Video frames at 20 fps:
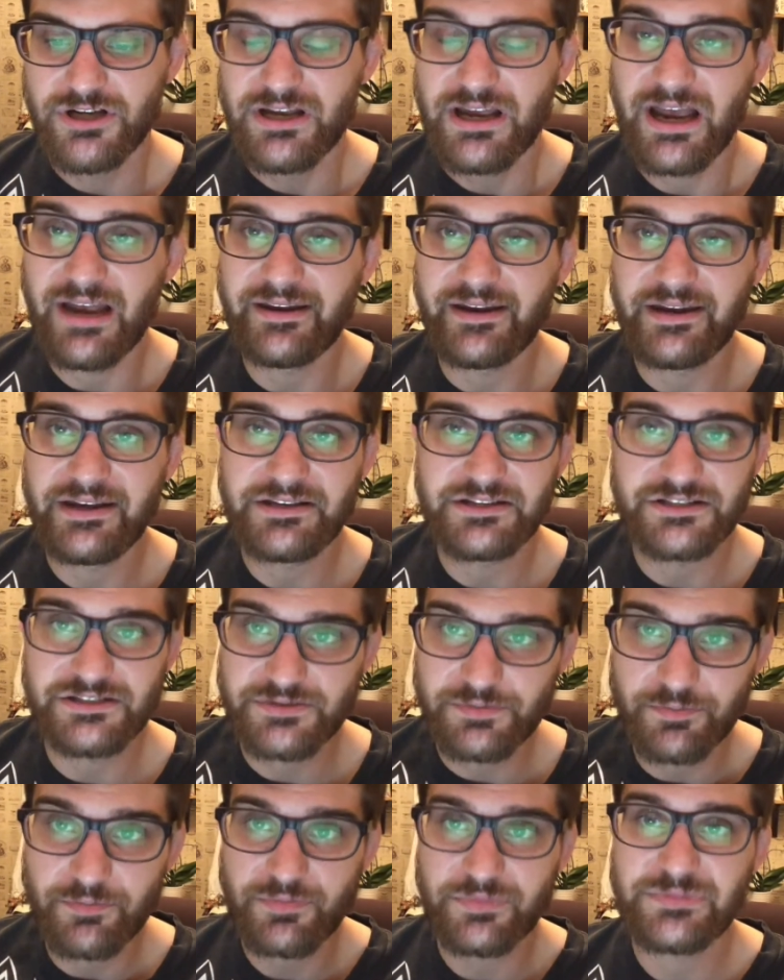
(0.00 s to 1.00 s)
and then he just
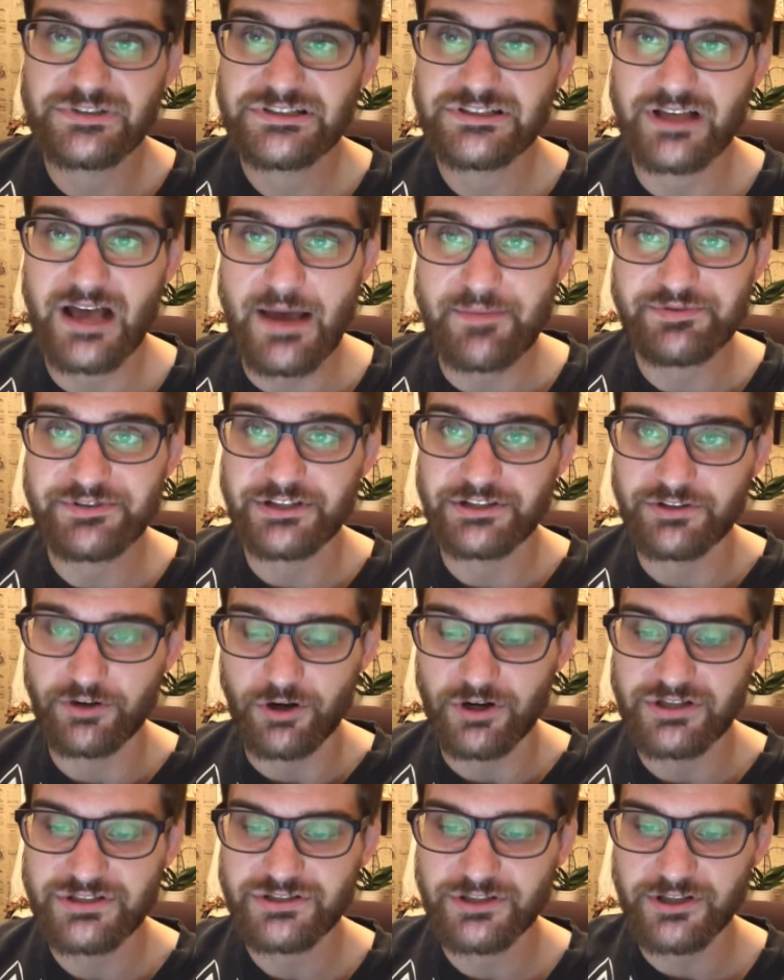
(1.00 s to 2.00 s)
slaps the
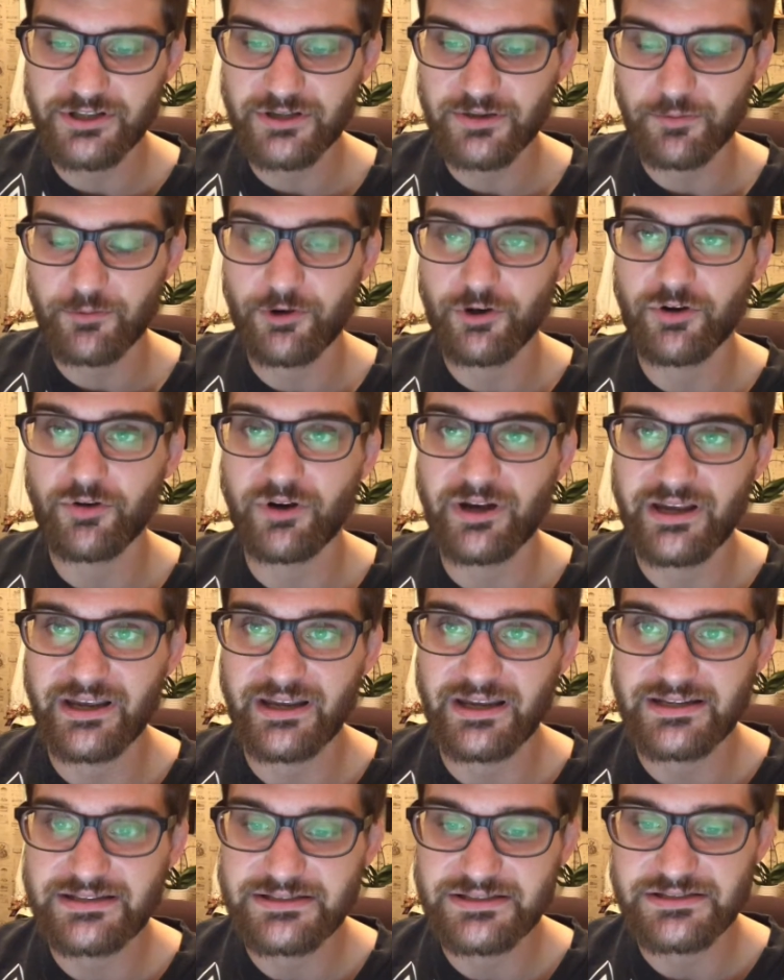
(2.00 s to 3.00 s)
Darce on him real quick and
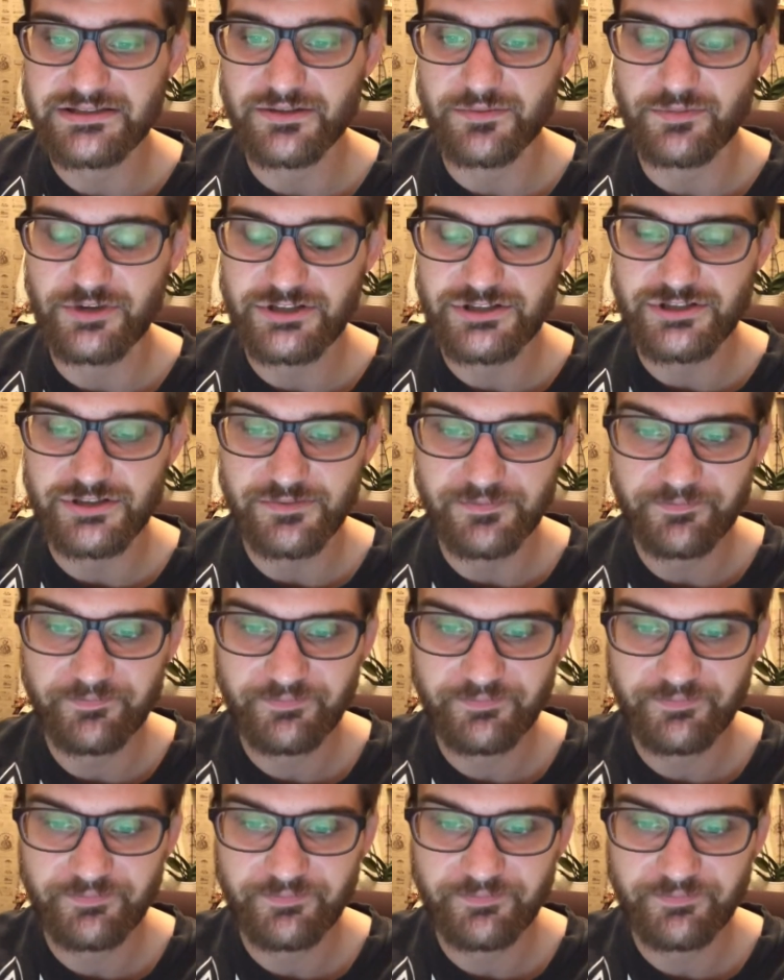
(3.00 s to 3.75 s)
gets a submission.